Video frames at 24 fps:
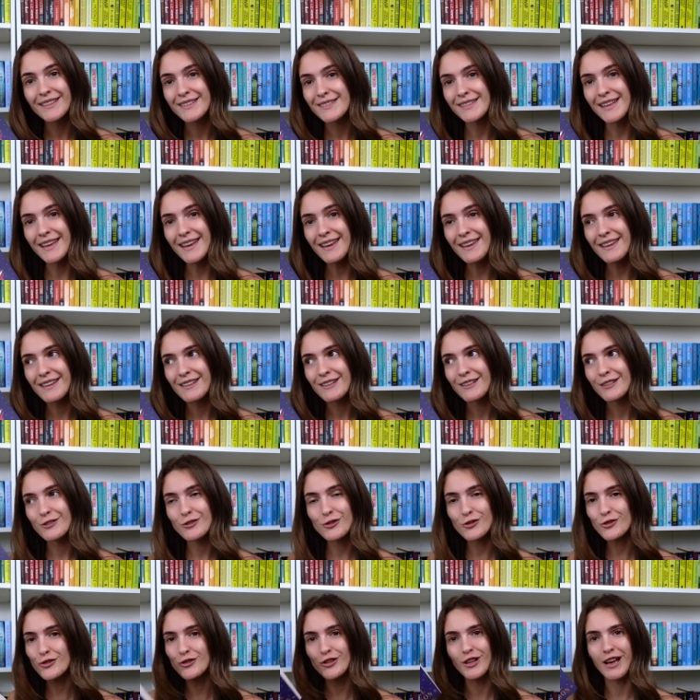See,
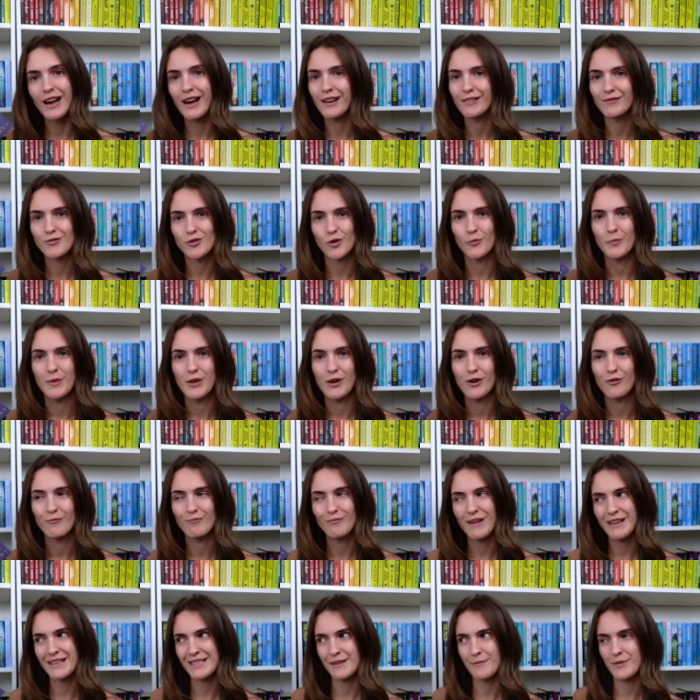doesn't that sum me up?
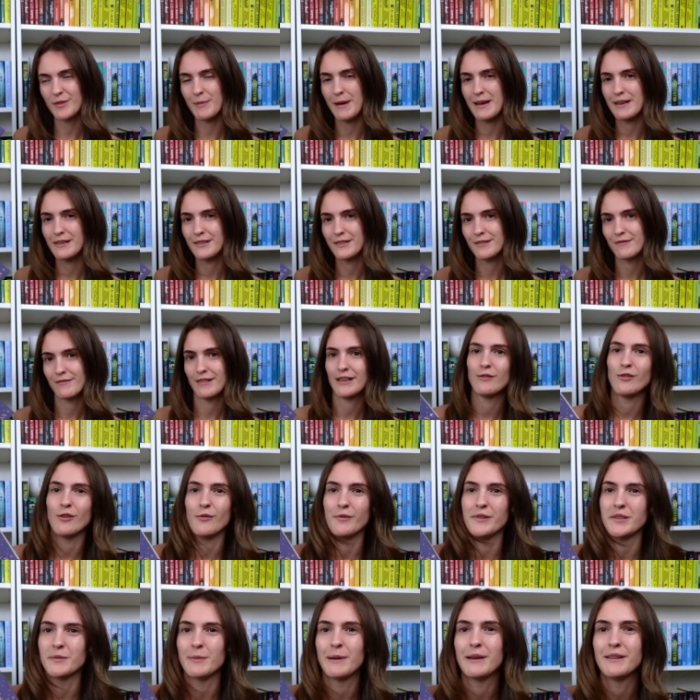Except for spiders. I don't know
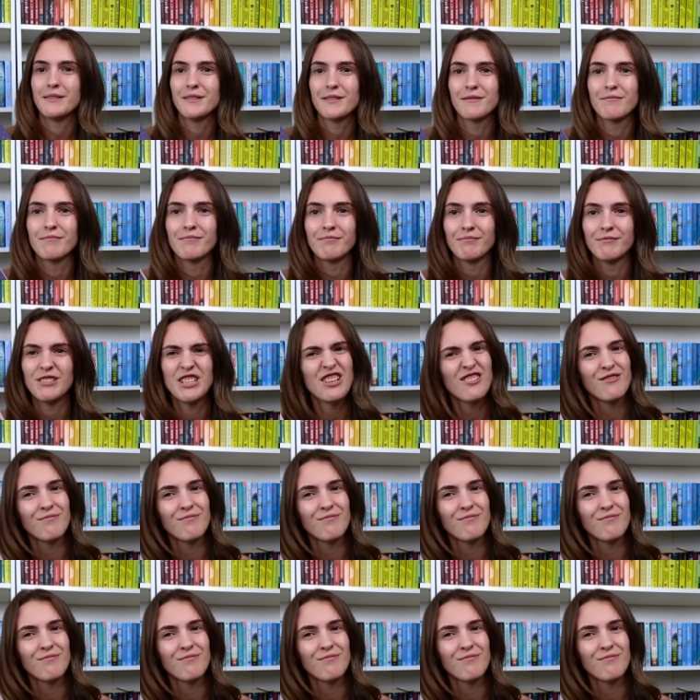any spiders. Do you?